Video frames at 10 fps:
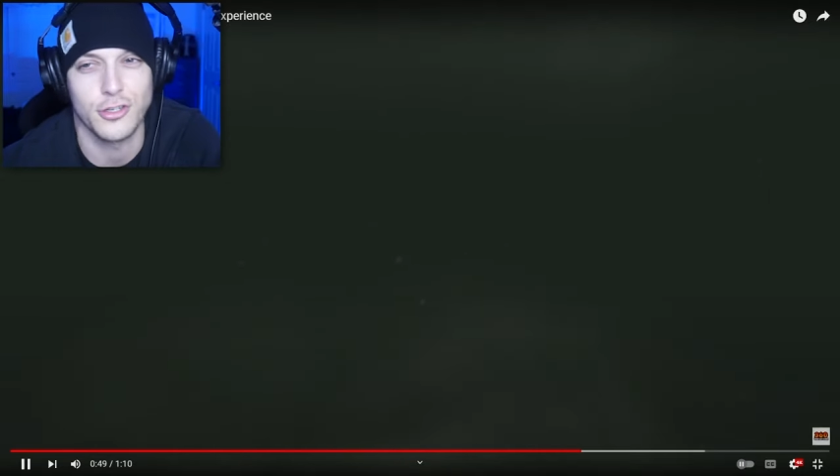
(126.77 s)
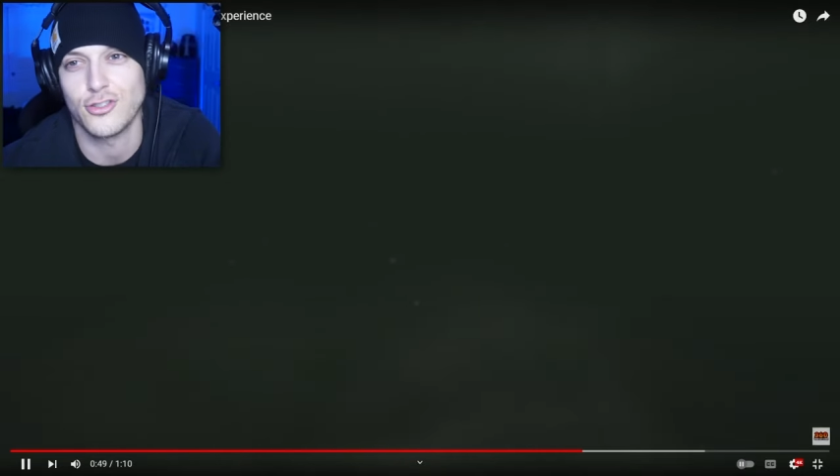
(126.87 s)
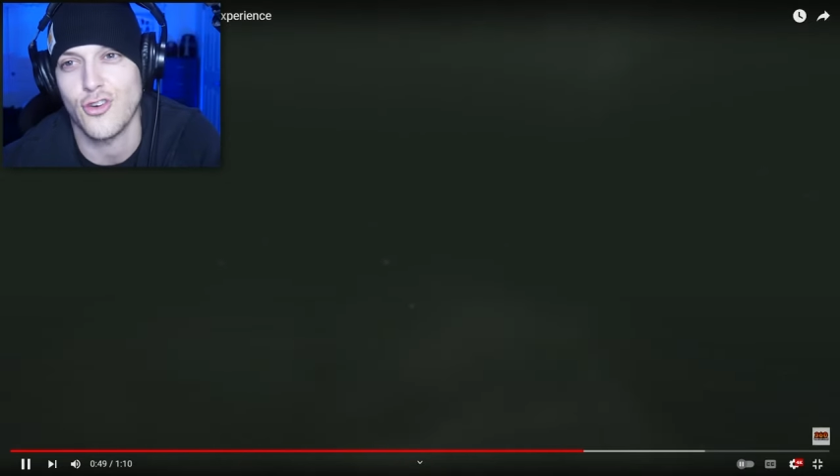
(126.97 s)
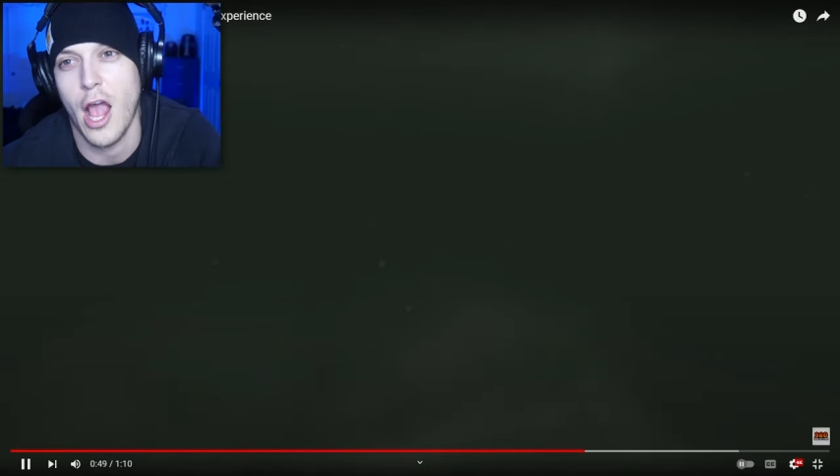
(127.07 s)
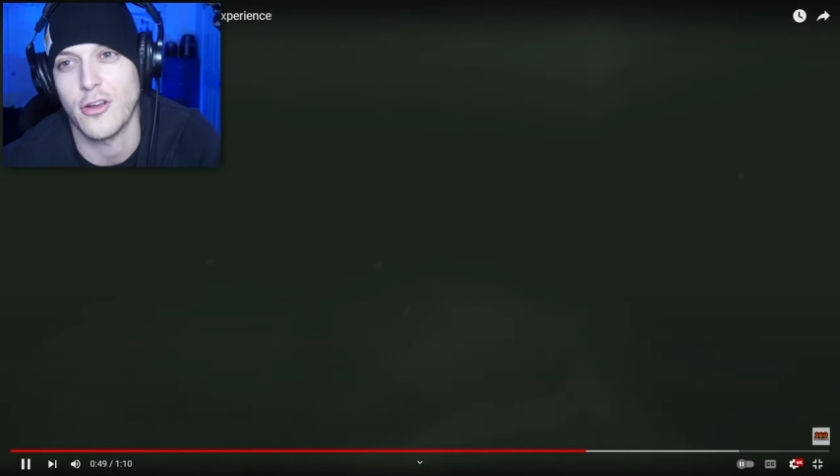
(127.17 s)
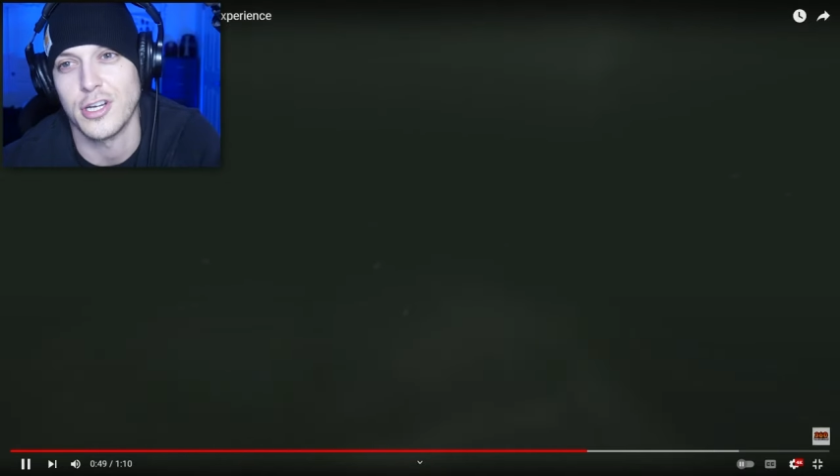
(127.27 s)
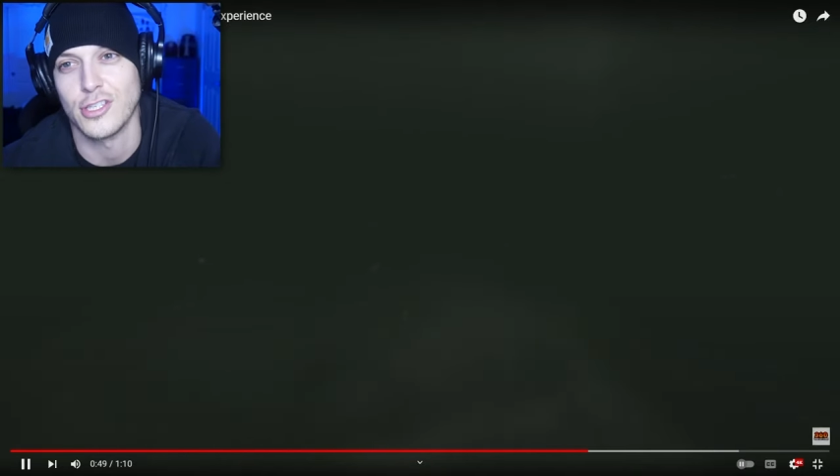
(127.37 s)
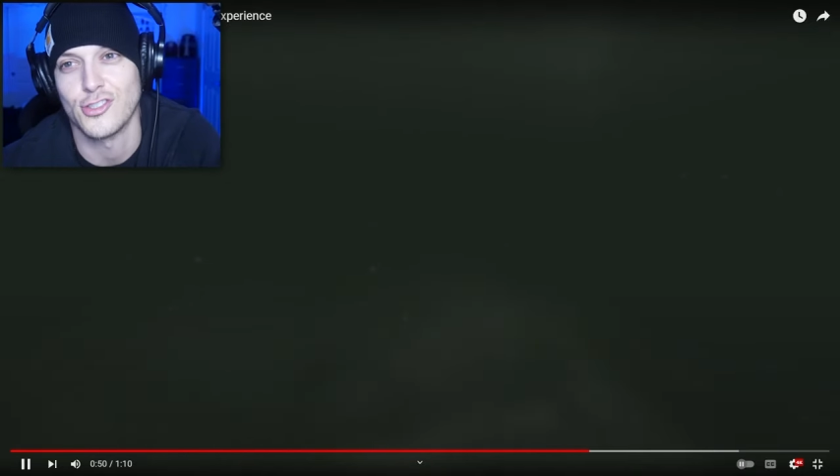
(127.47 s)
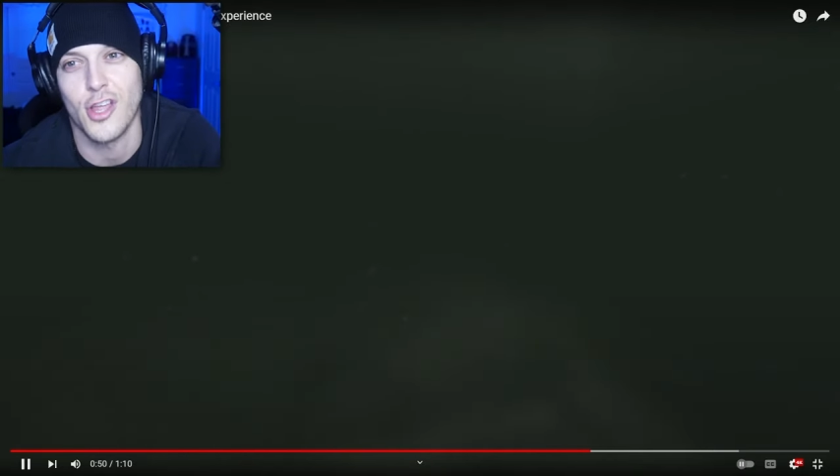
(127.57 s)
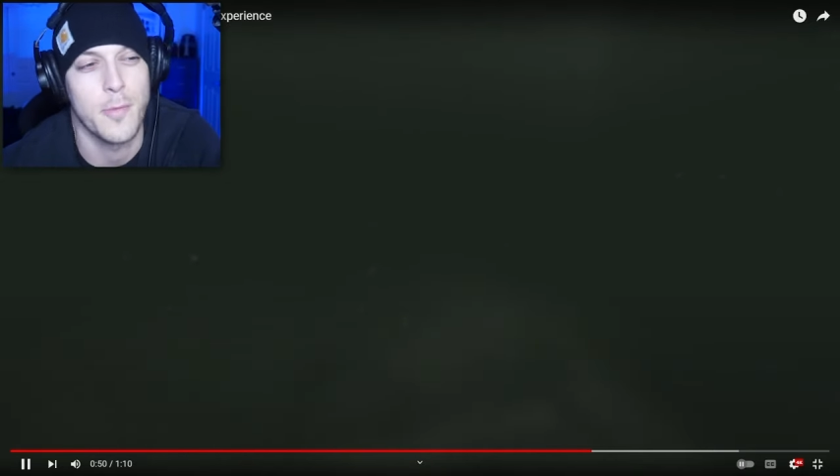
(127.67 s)
or drown in
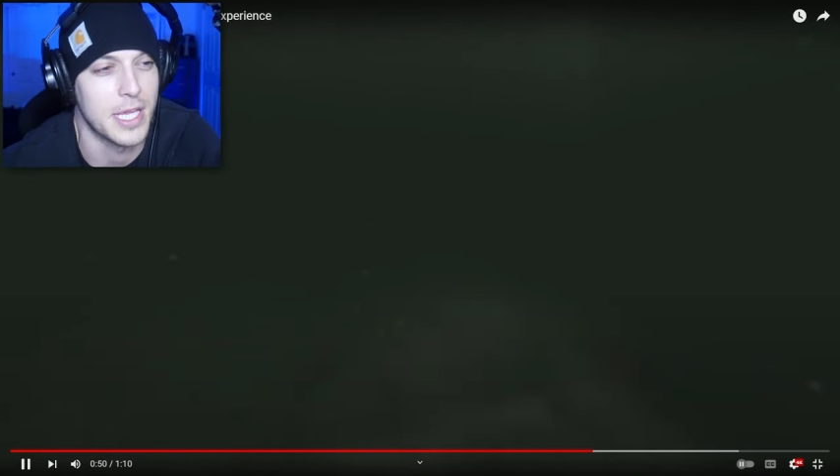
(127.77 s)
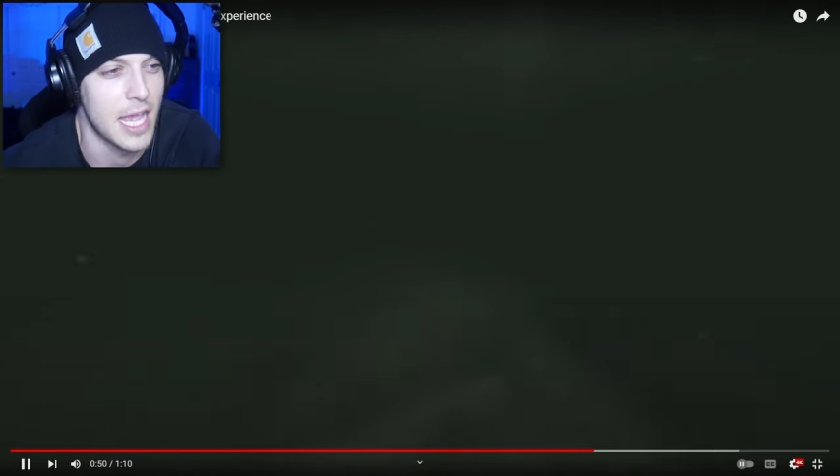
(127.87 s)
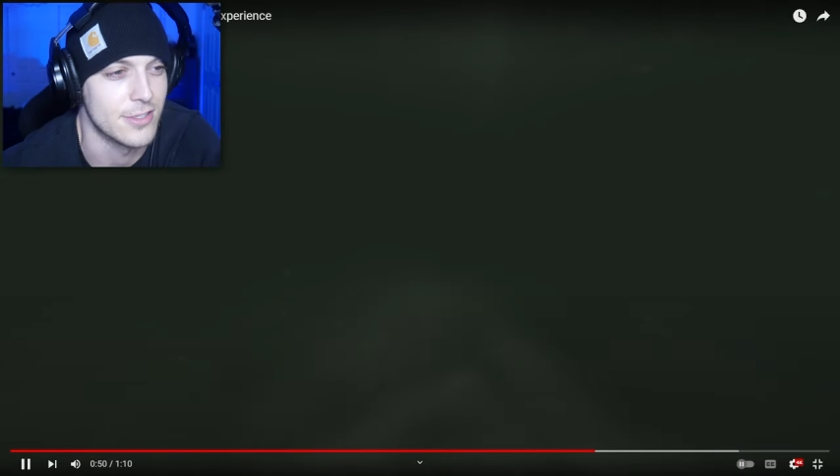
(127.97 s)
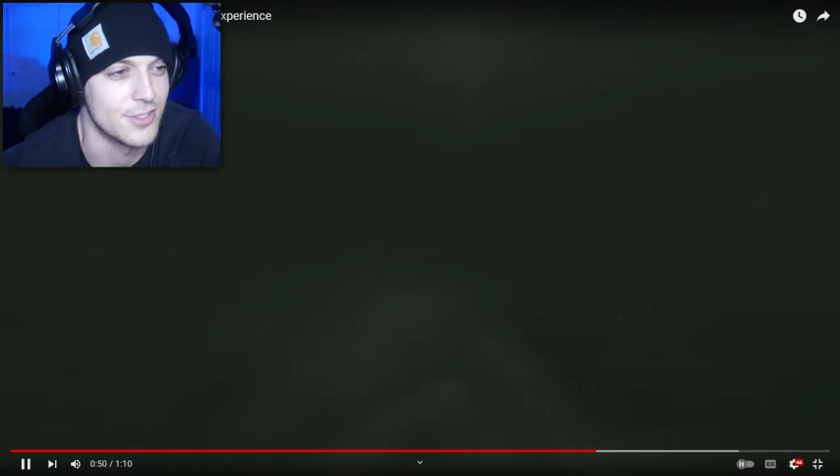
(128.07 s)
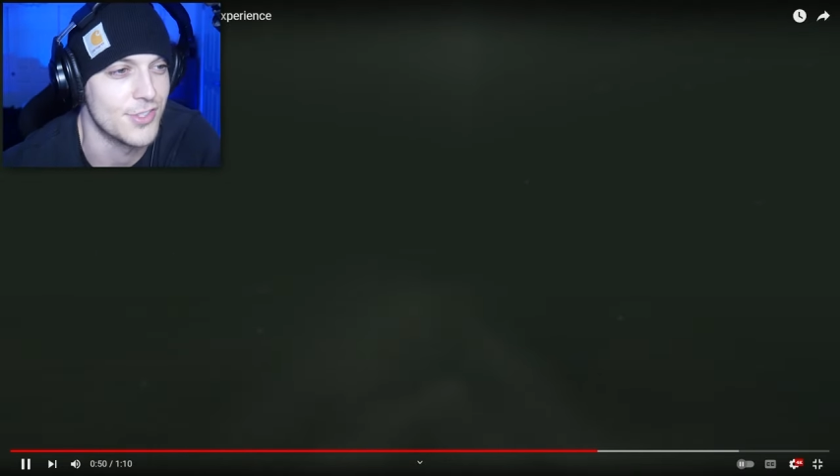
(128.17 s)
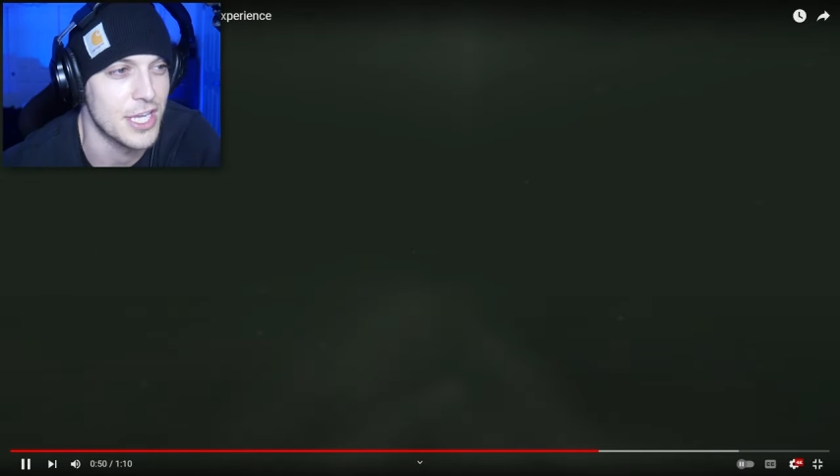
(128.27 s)
its stomach acids.